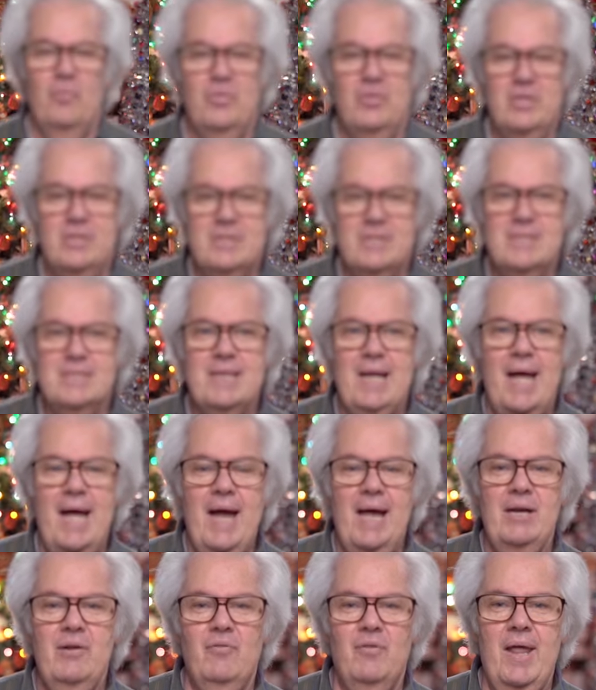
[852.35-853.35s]
this is
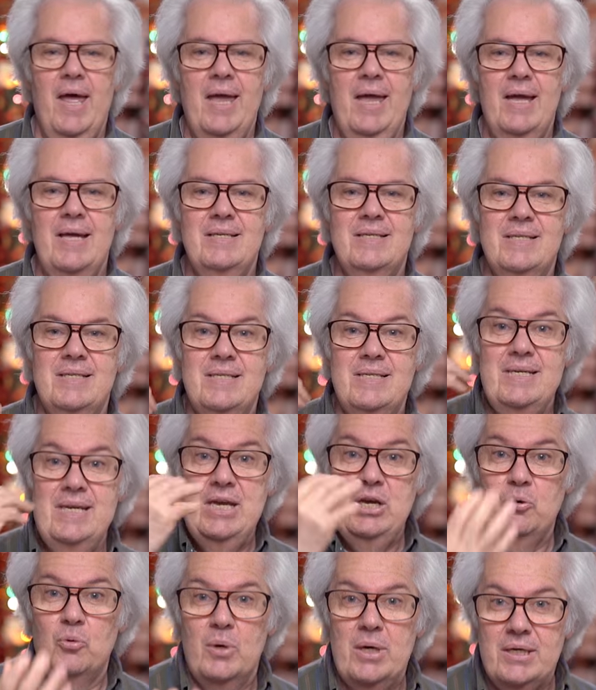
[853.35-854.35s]
kind of like a
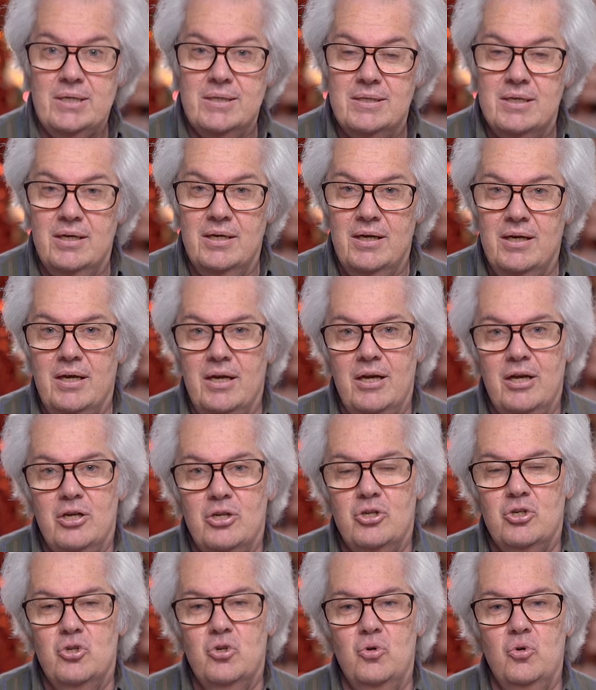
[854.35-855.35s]
secret
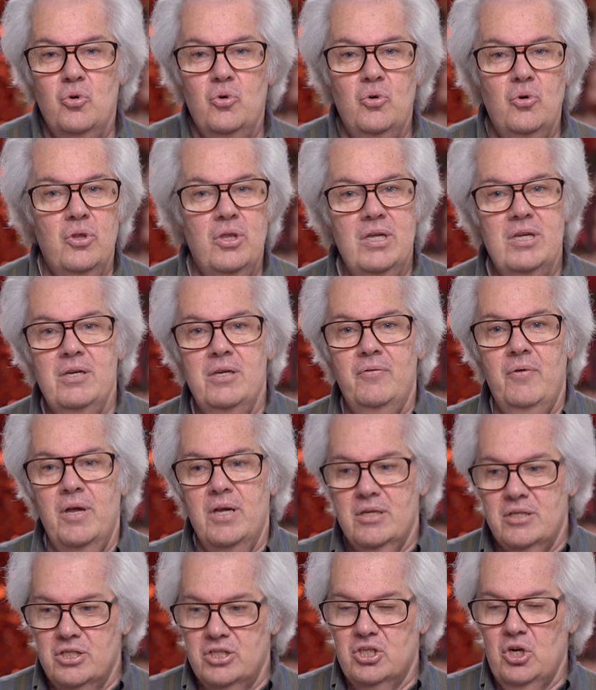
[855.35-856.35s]
to the
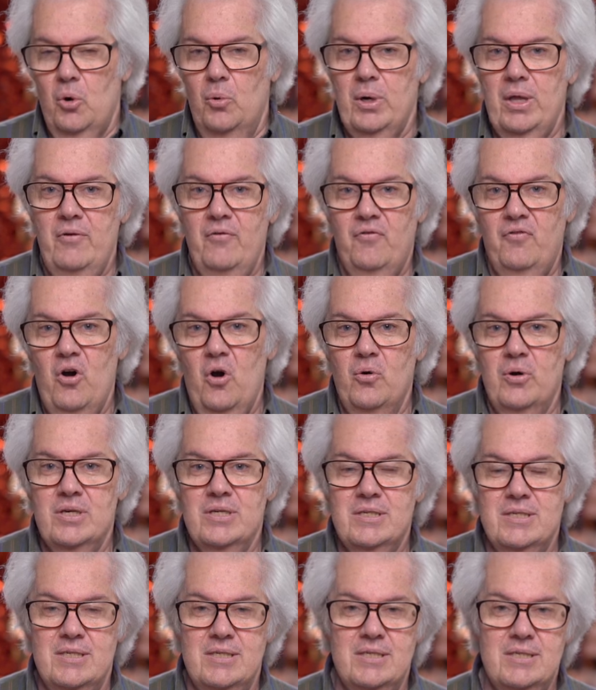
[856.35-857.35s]
Sony
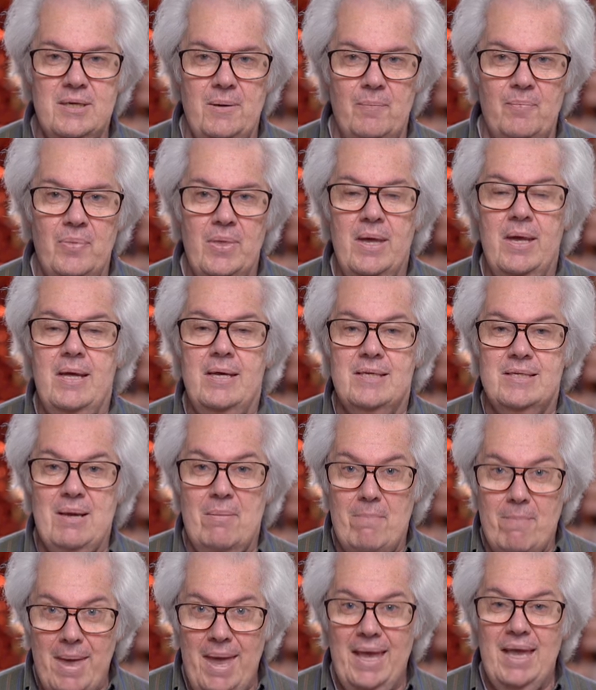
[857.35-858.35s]
focus system to
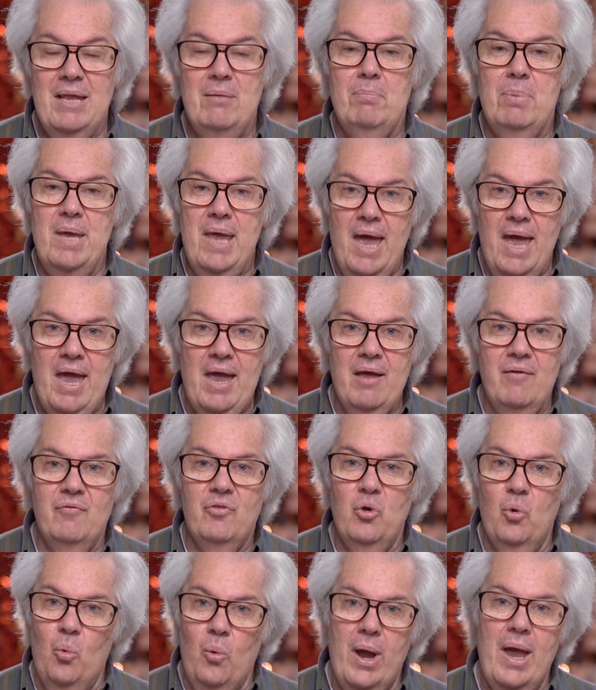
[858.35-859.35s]
make it
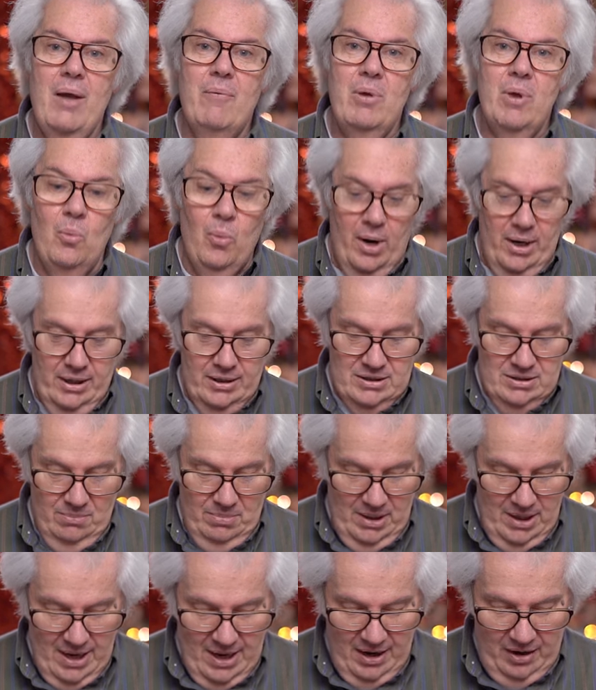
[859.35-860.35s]
behave the way we want it to
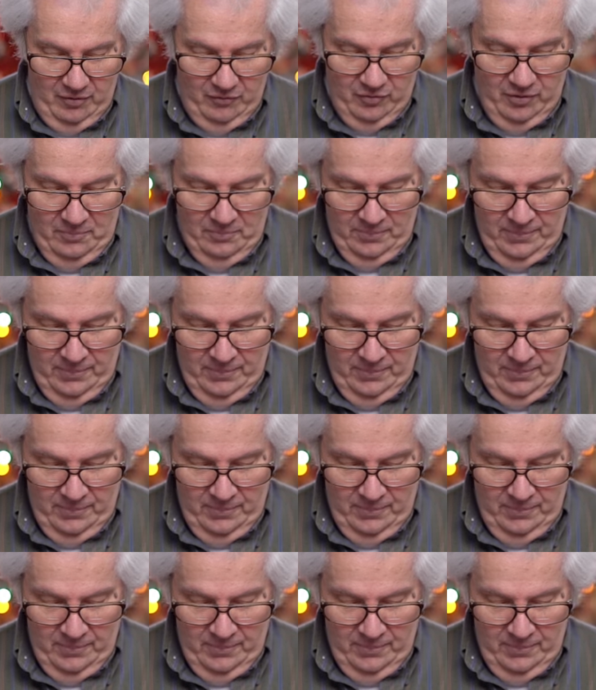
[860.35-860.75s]
behave.